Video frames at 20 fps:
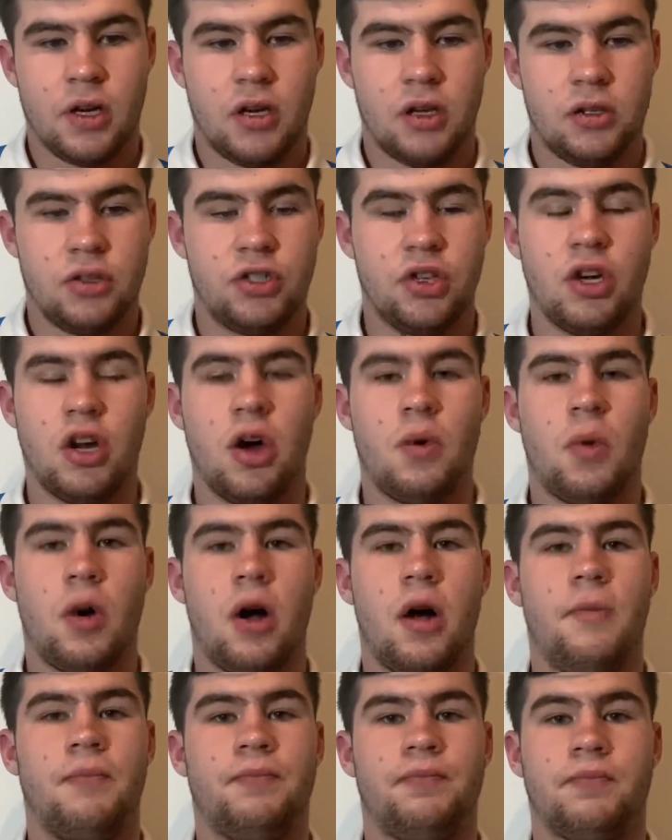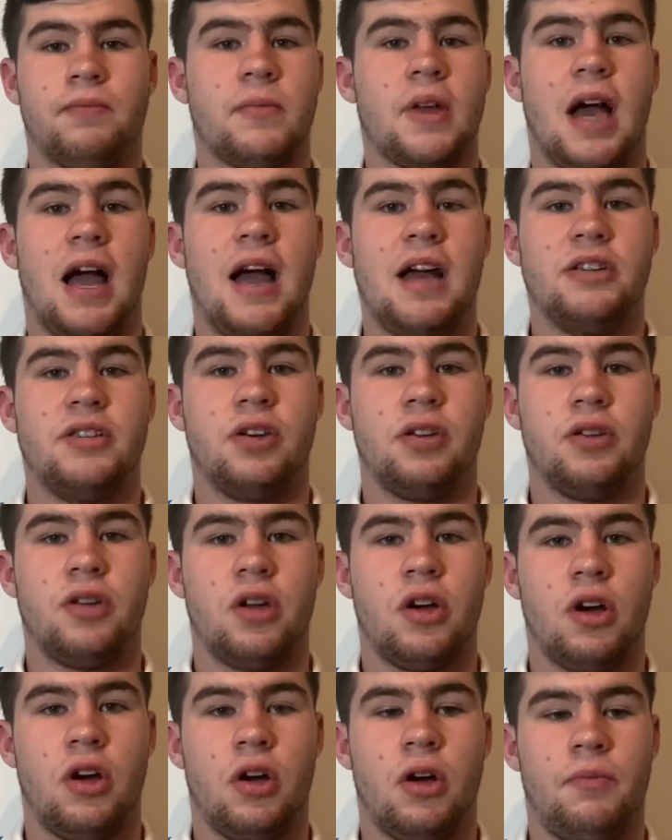Do you know what? I don't
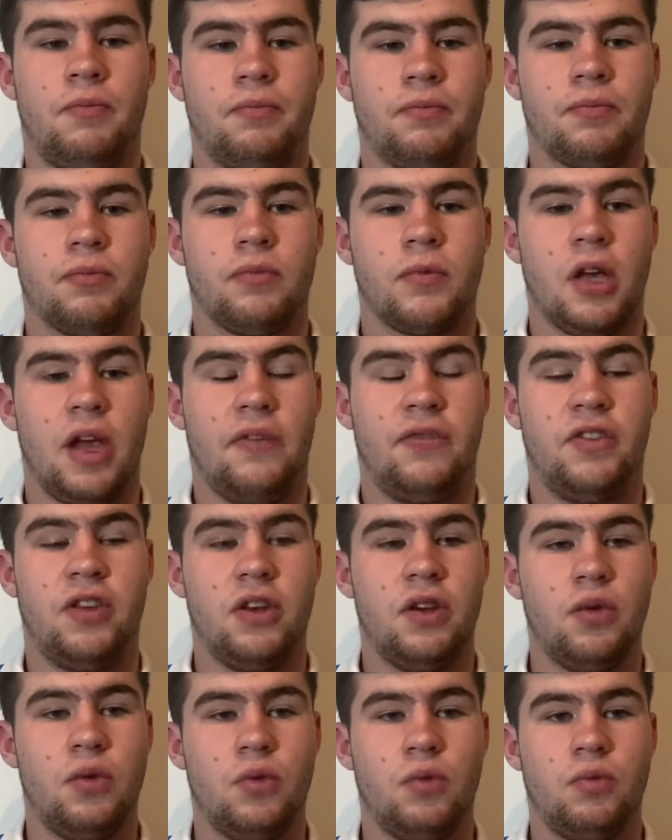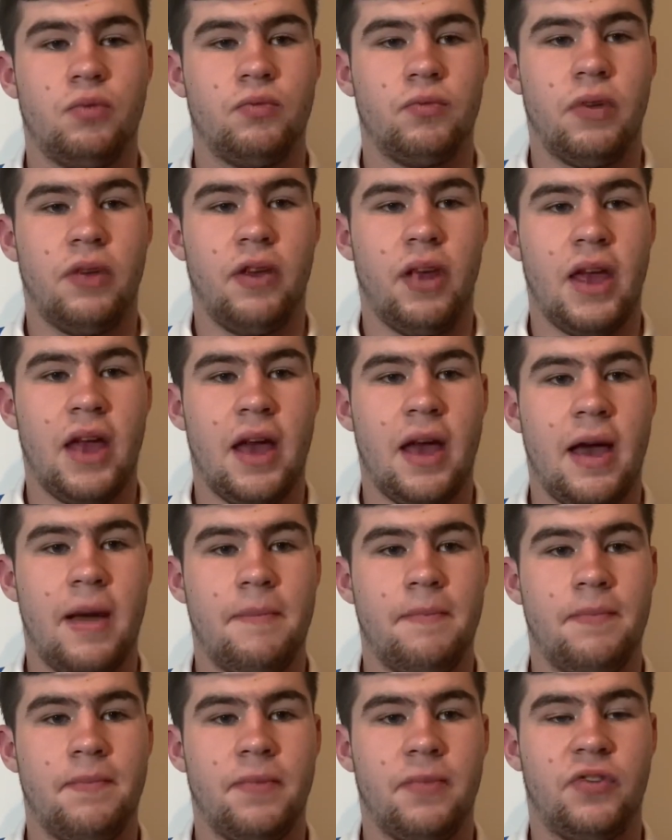know. If you,
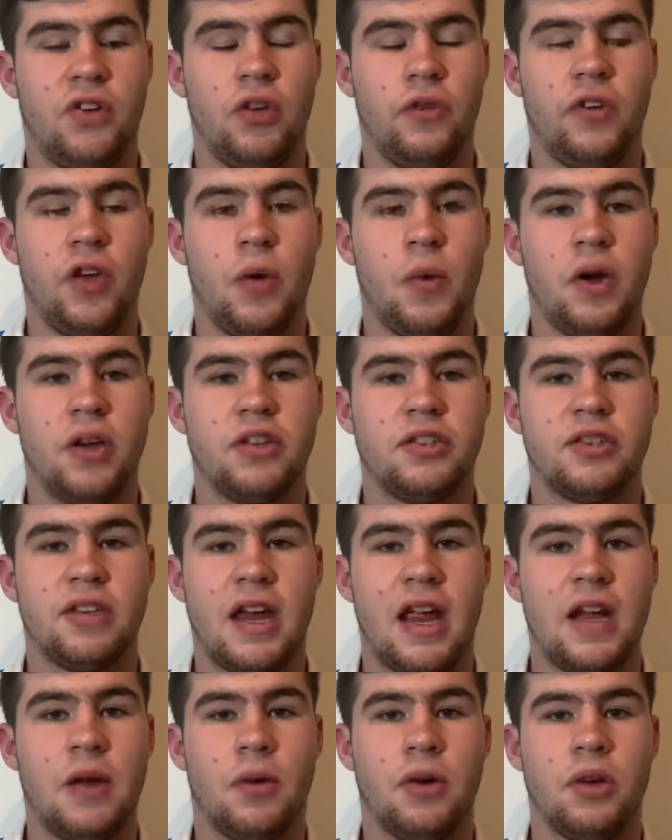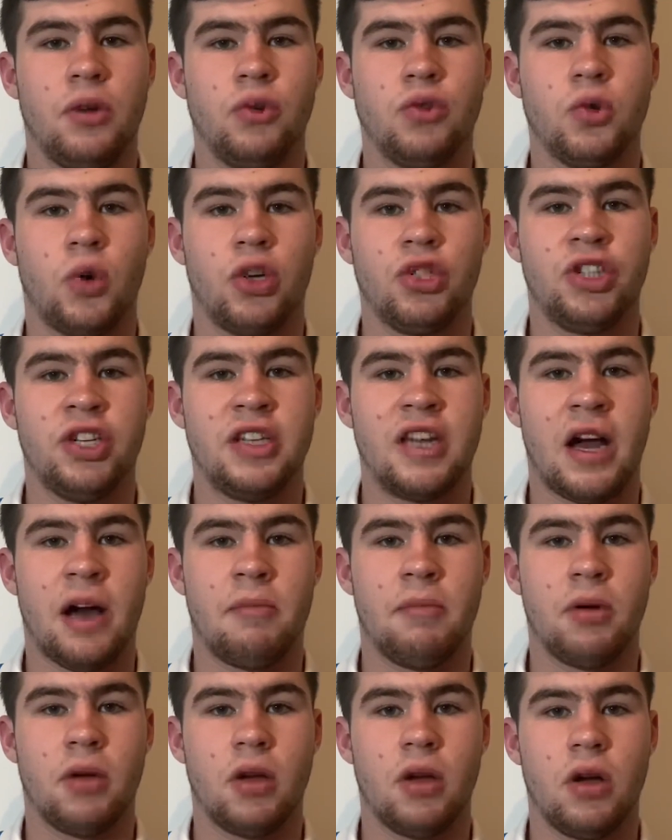few viewers, anyone who's watching down
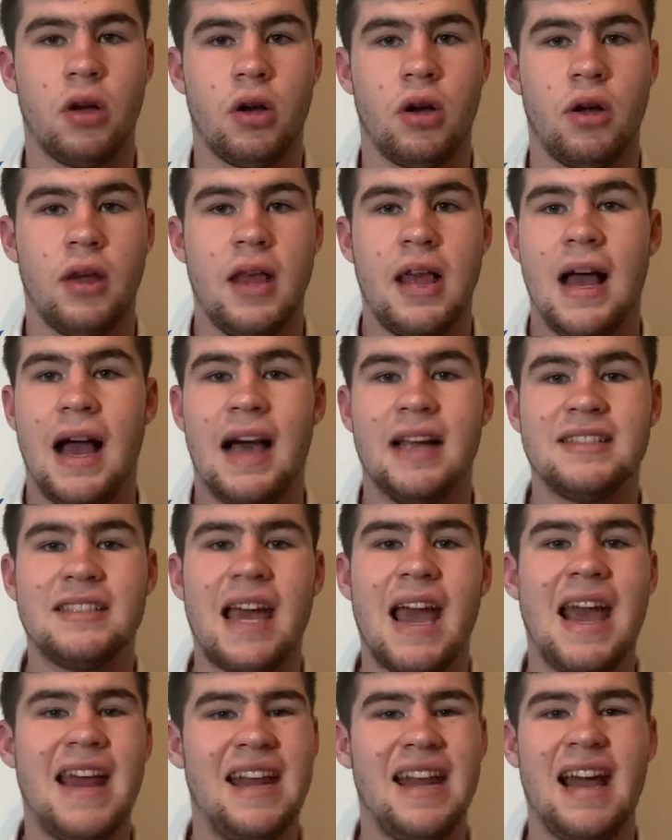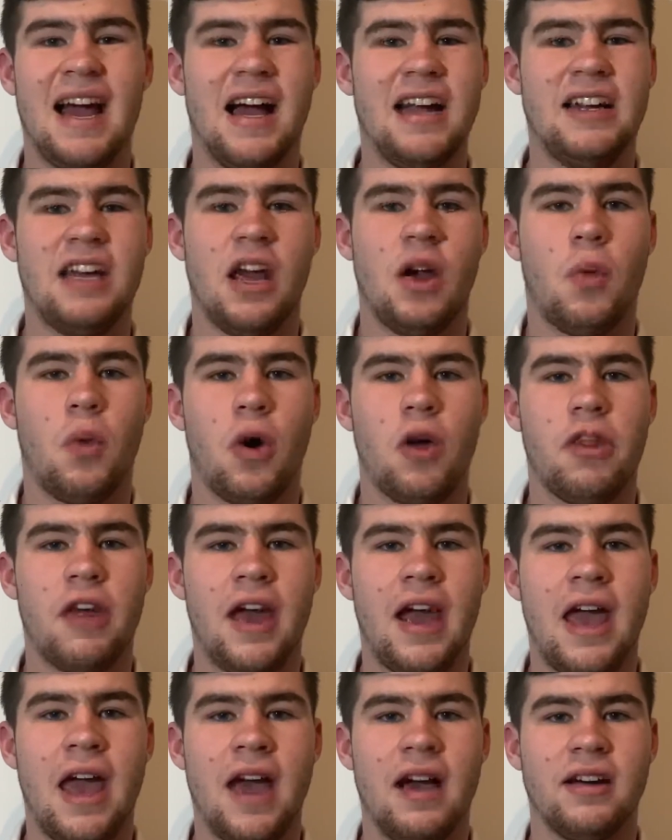below has any idea what the
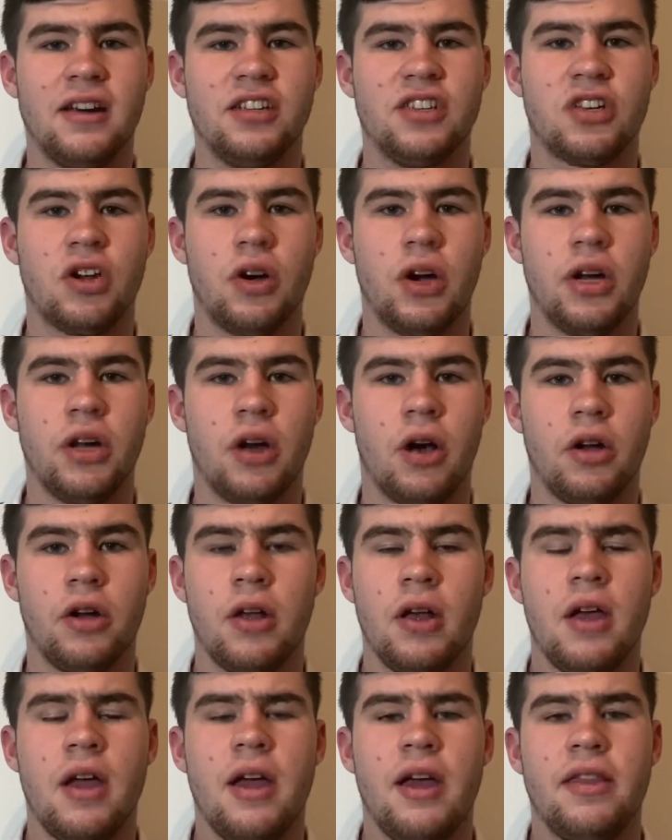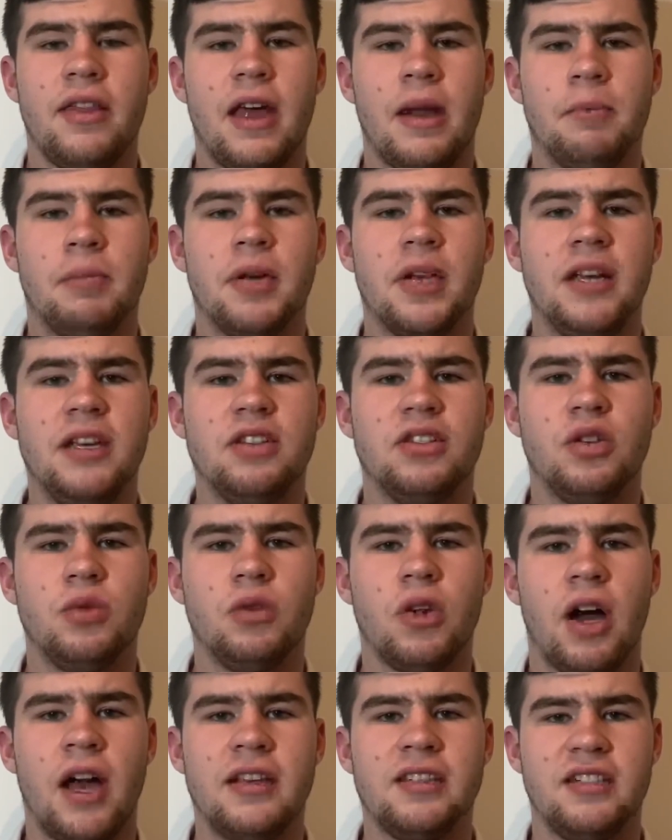hell is going on, then please do
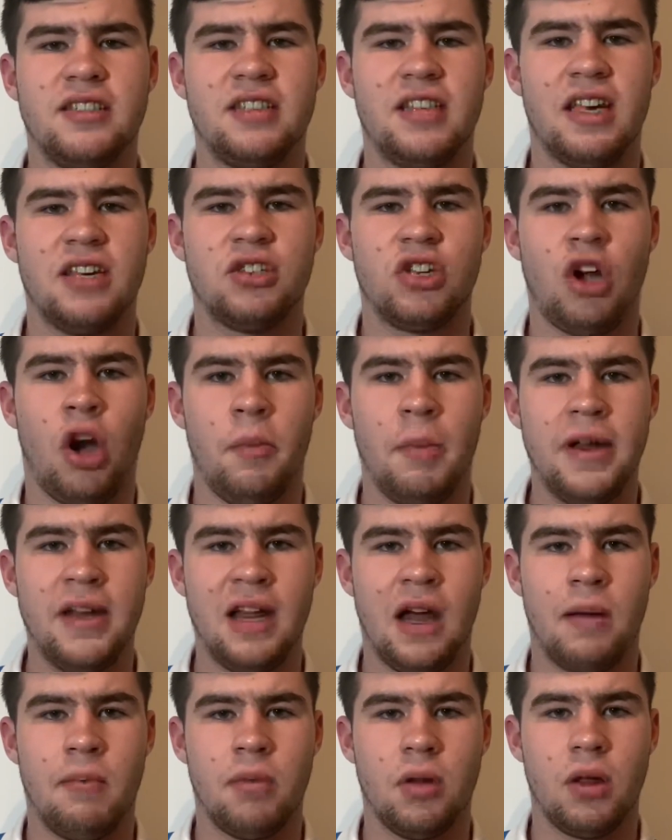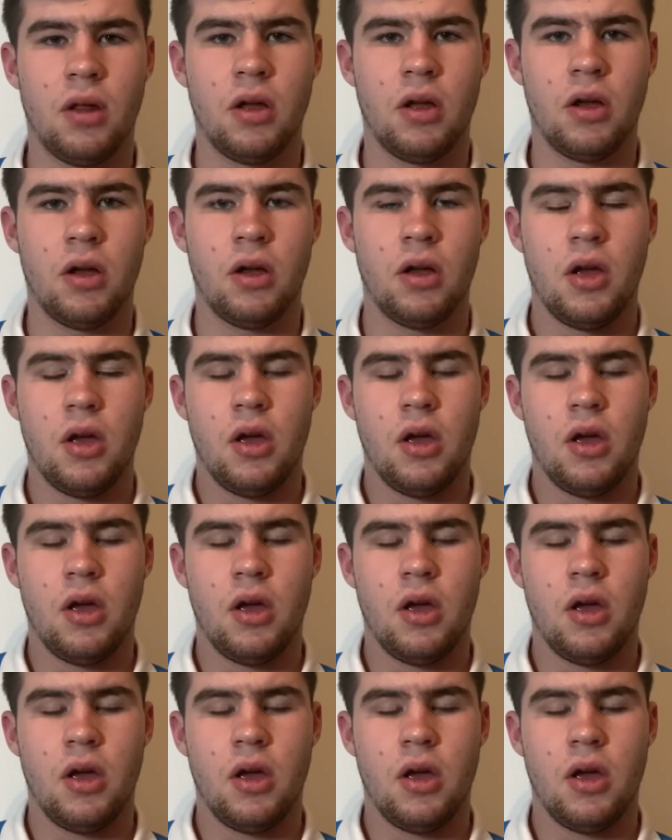not hesitate to comment down below.